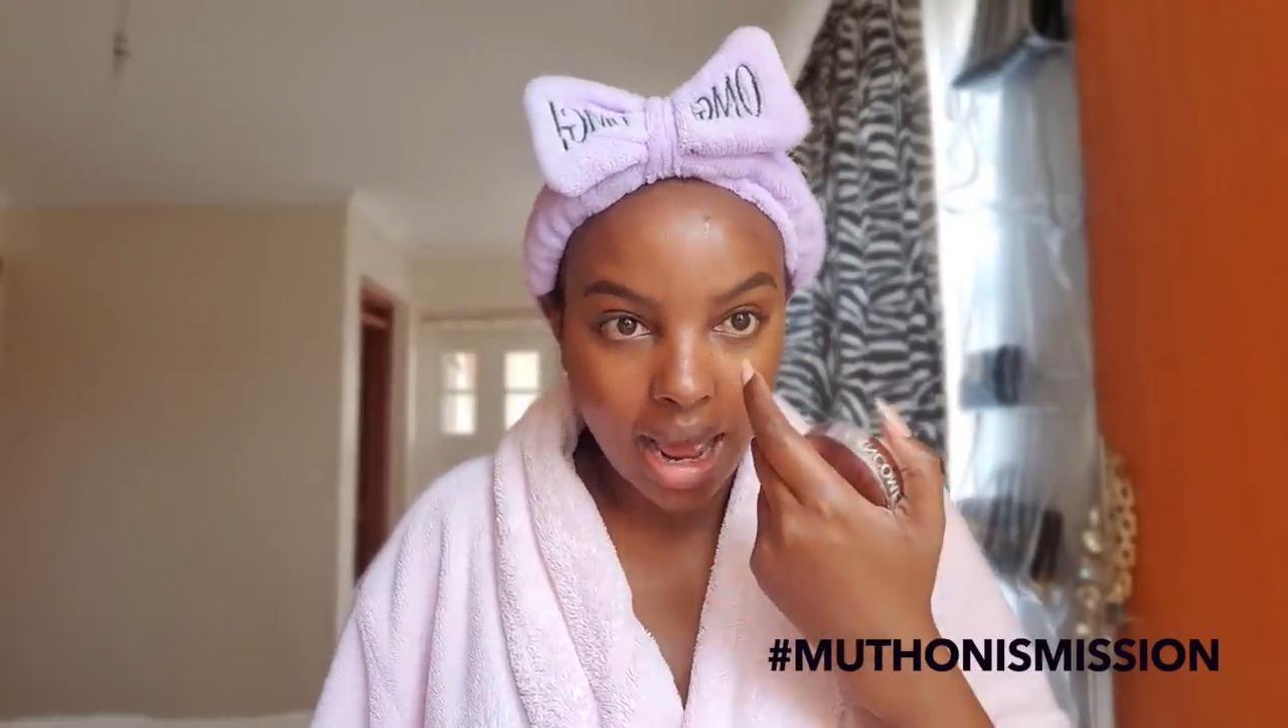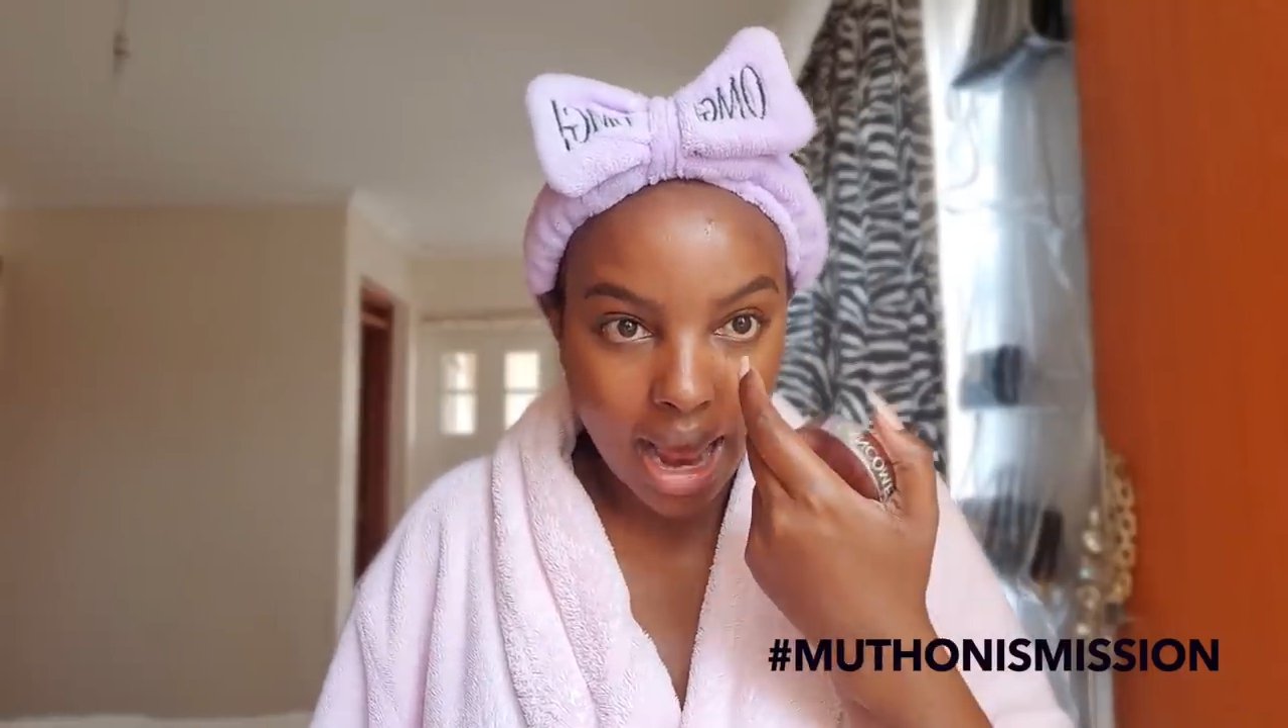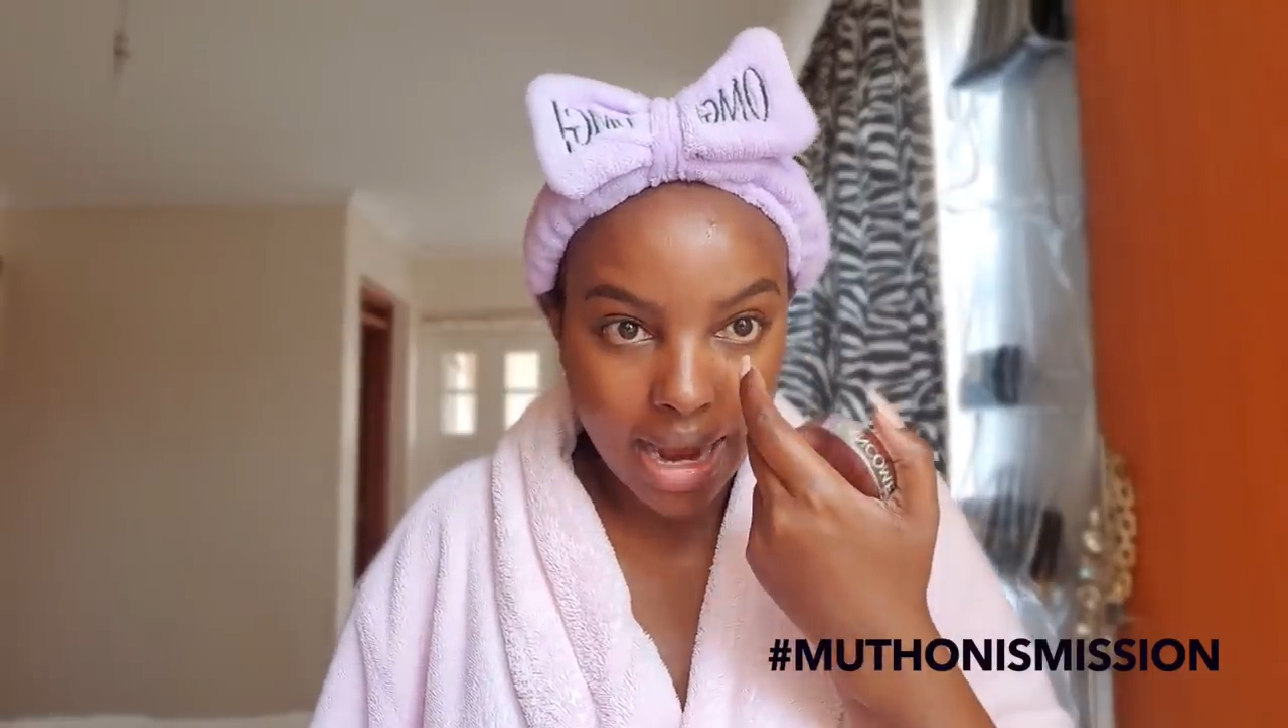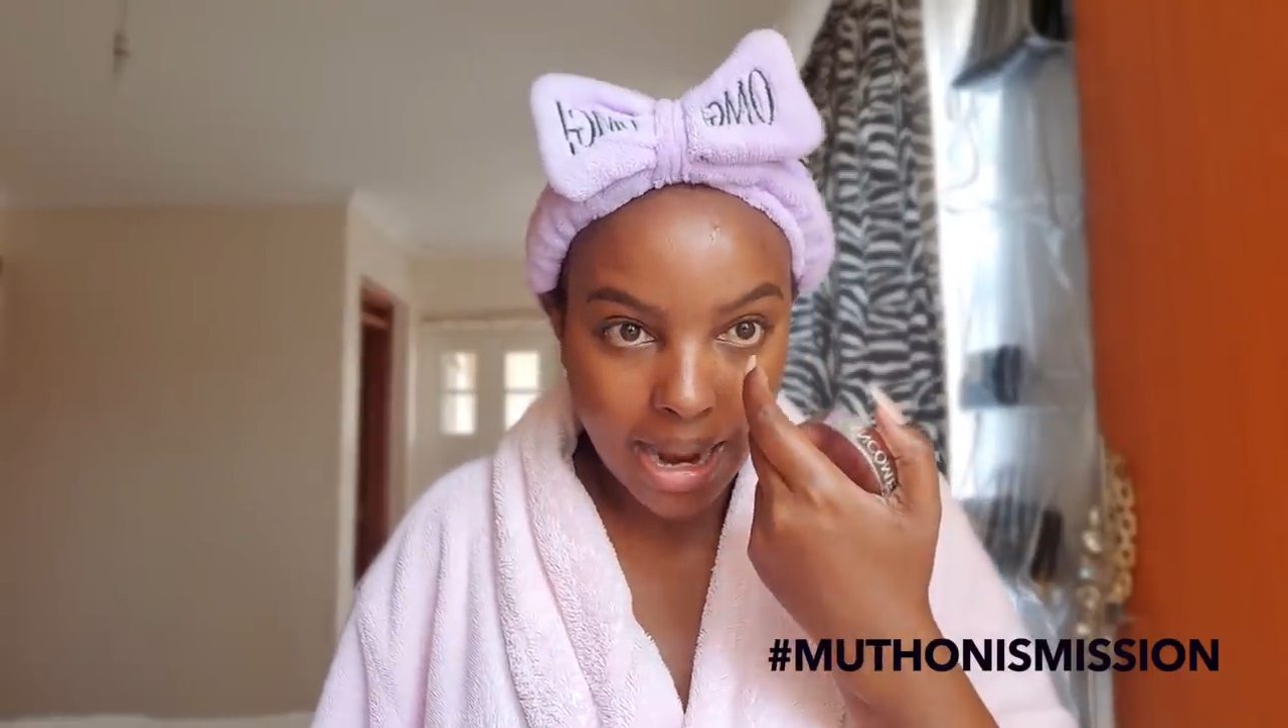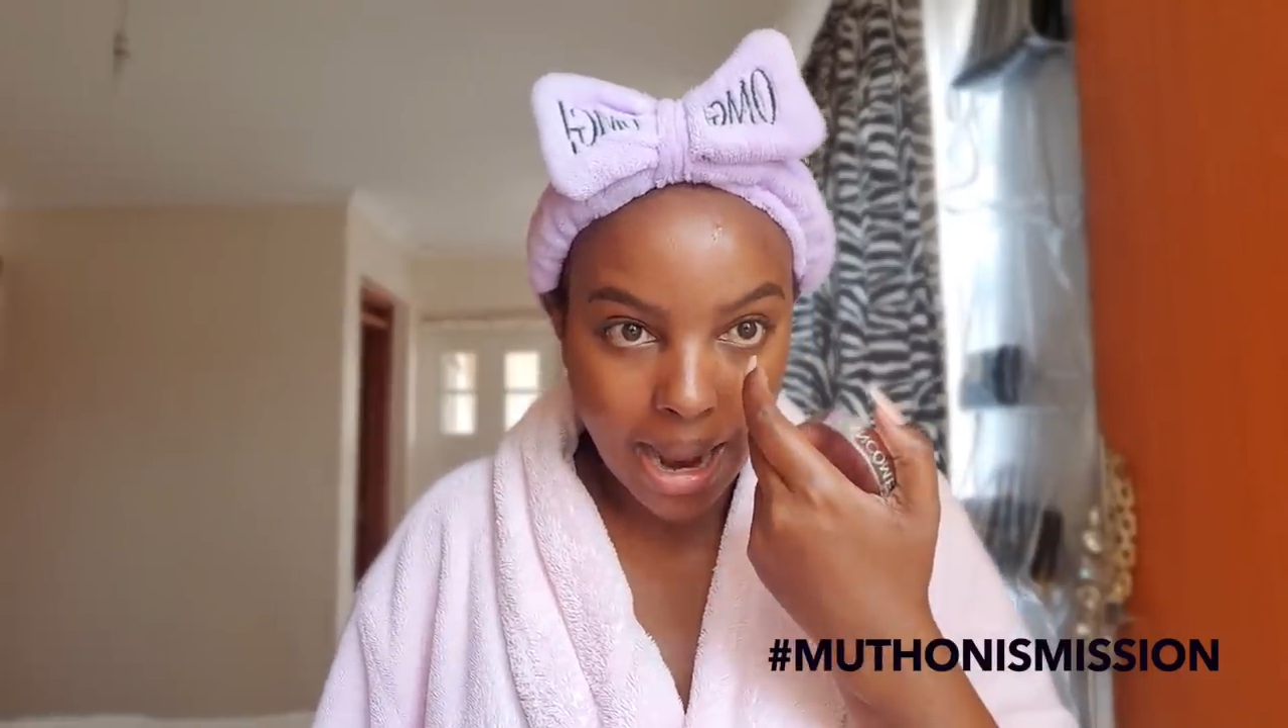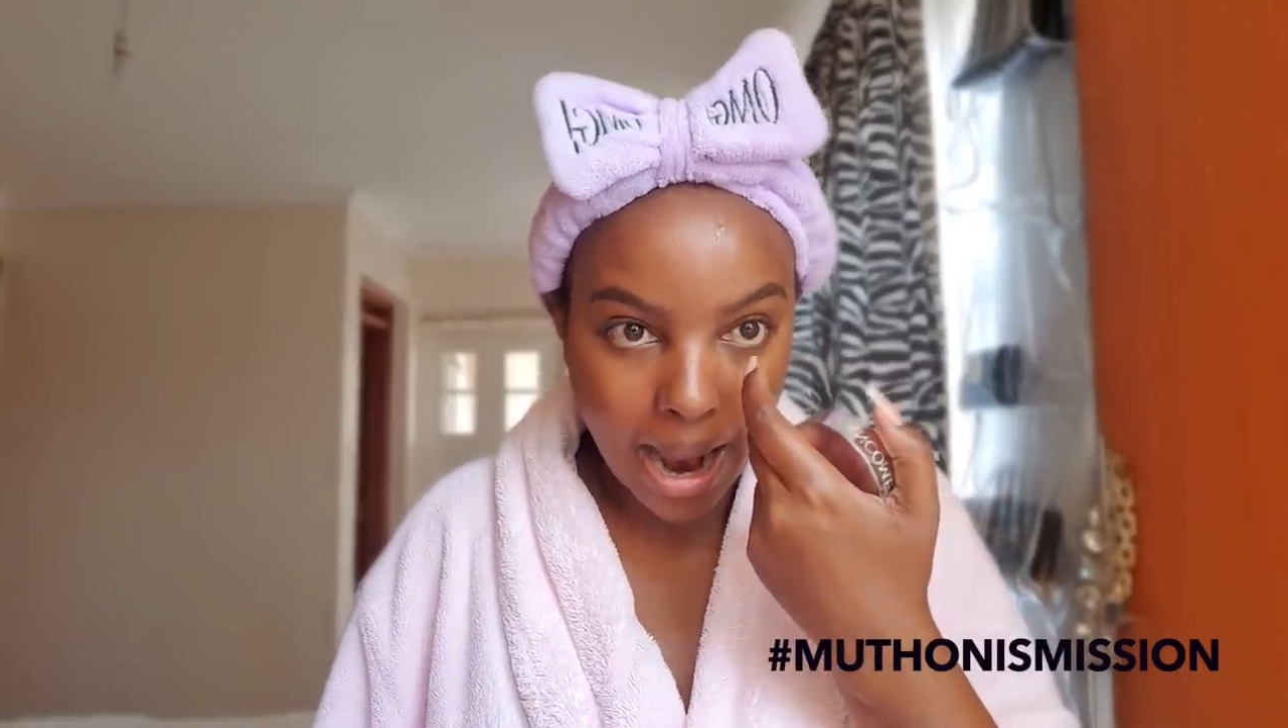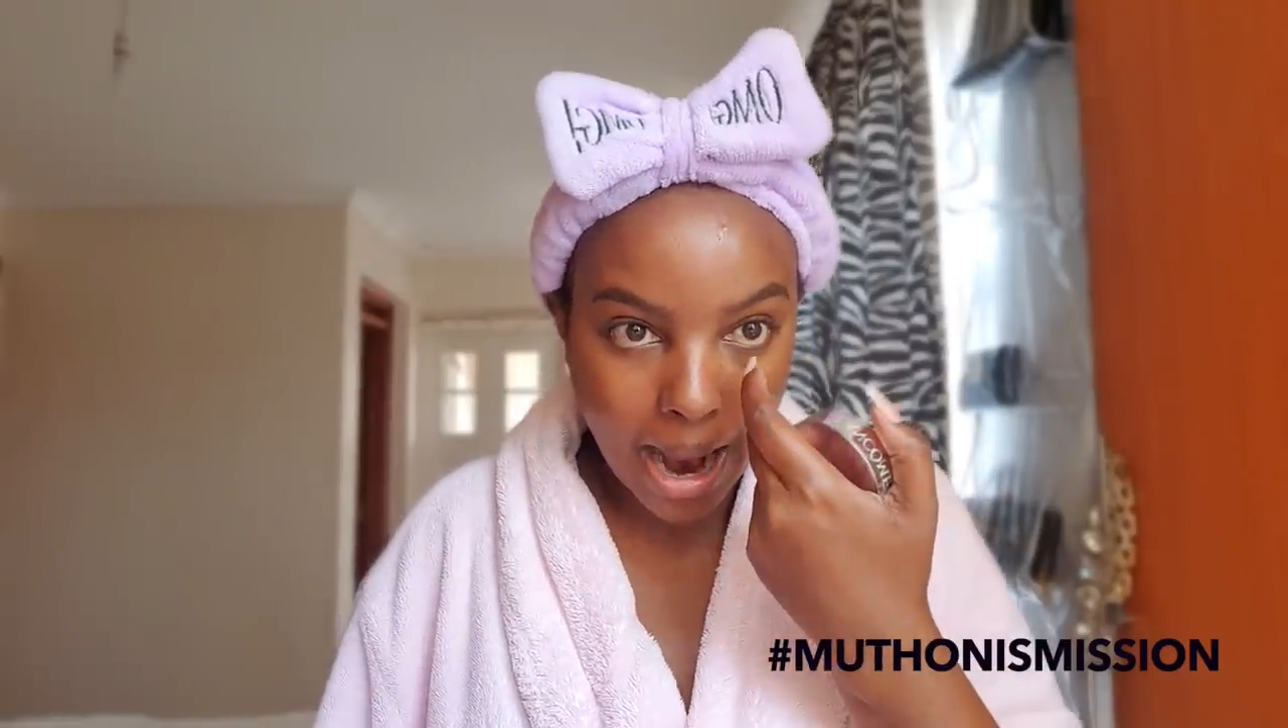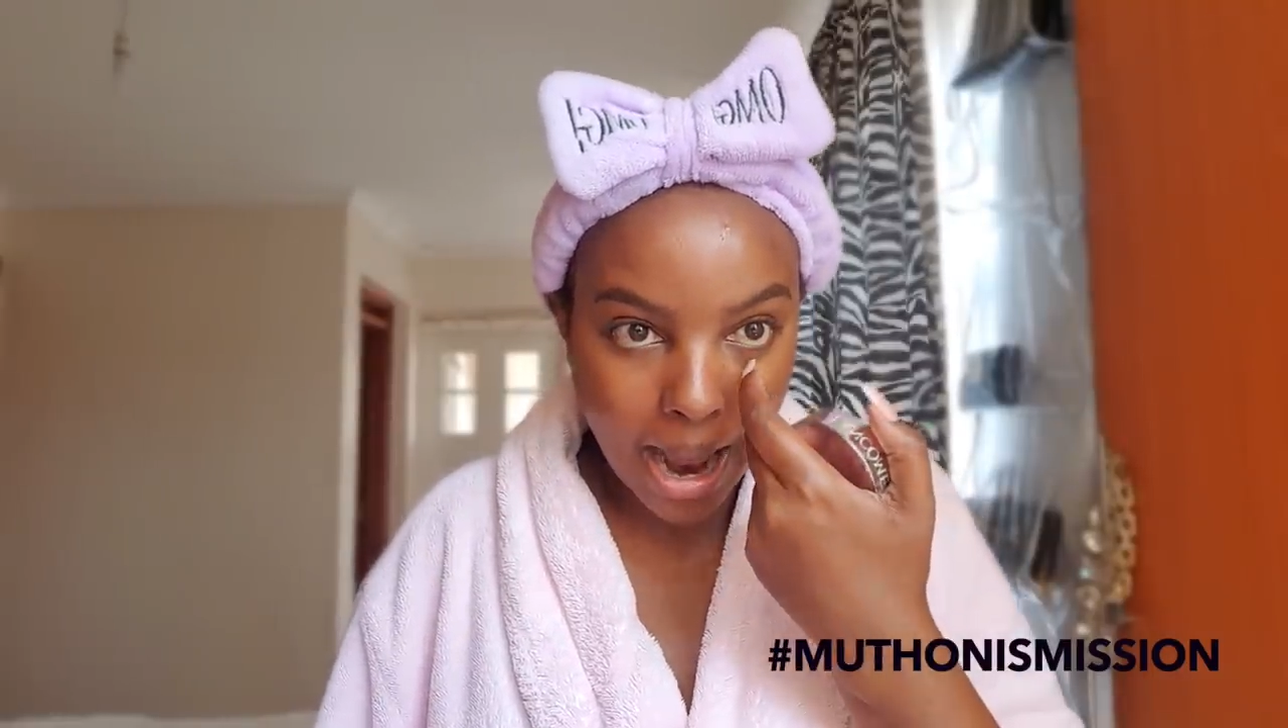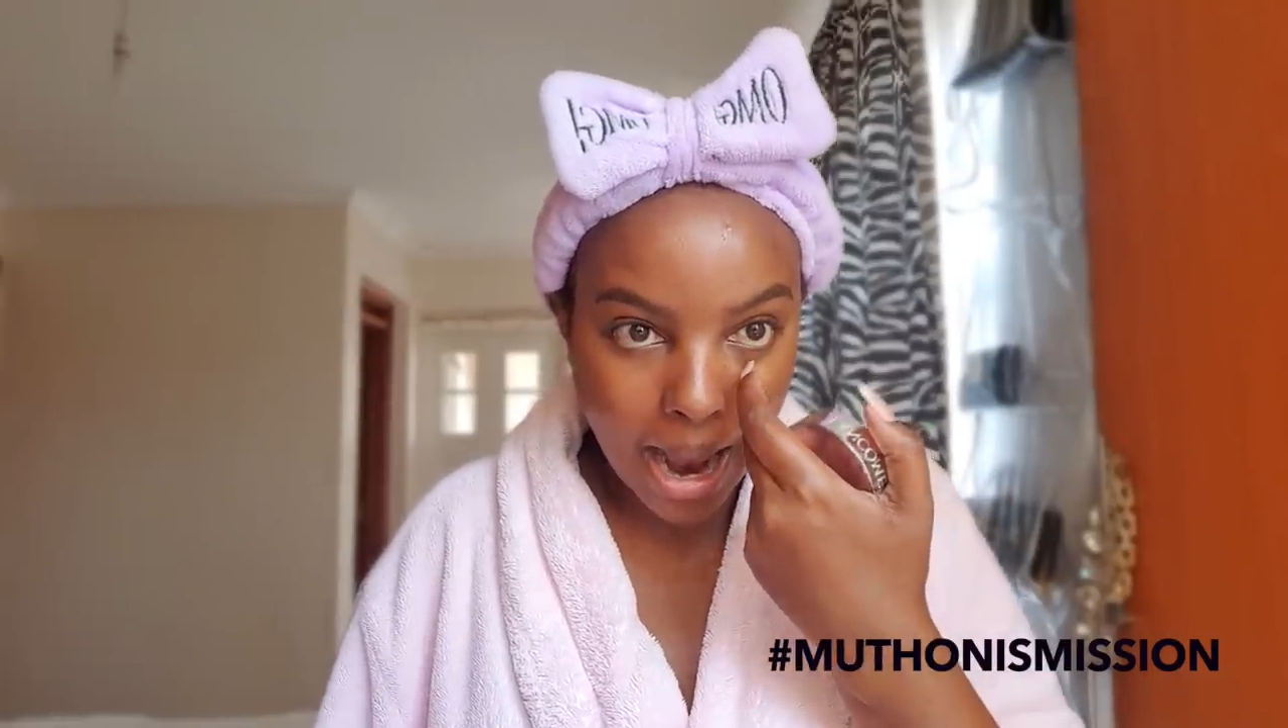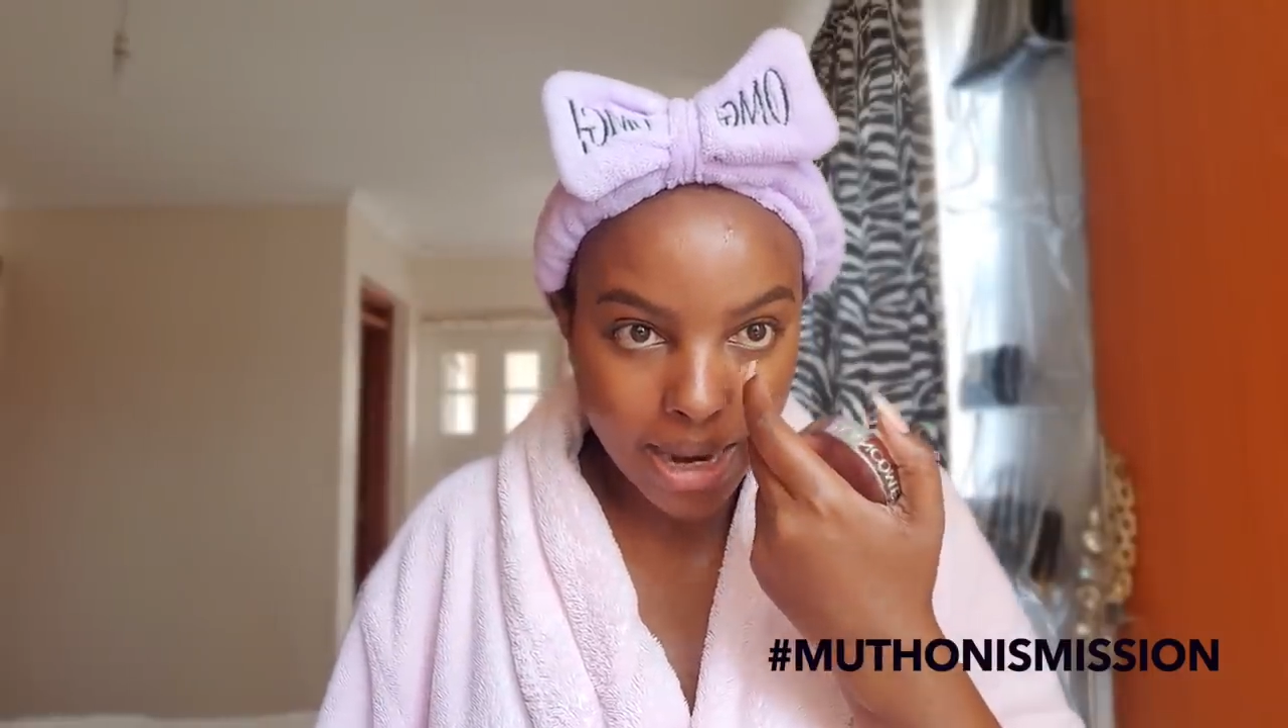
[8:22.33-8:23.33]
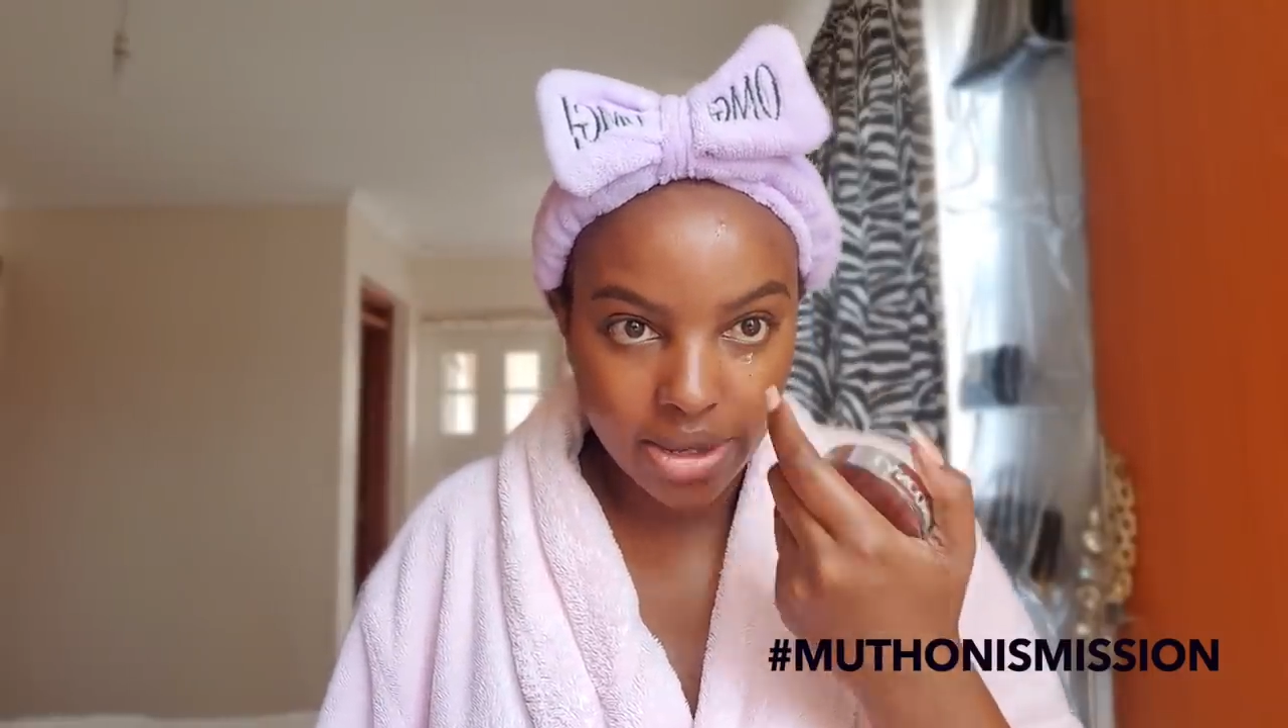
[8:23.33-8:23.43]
under under